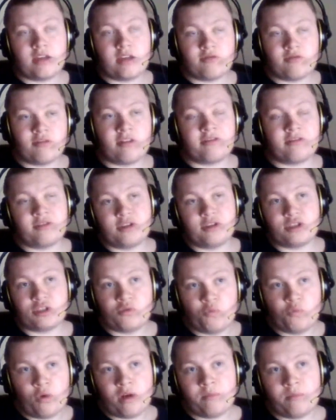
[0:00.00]
It's not
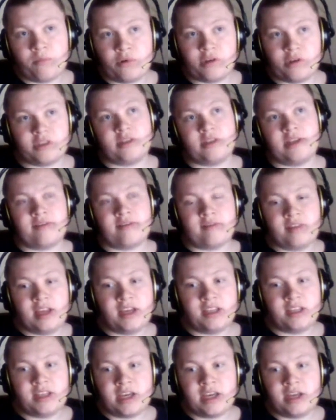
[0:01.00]
just one person that's
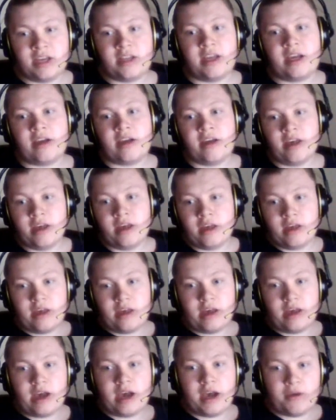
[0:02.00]
dictating
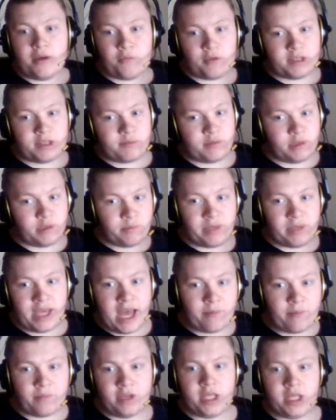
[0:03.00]
what will be
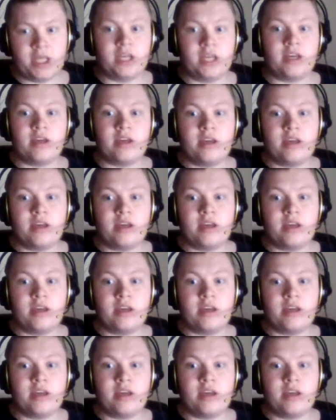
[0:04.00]
happening.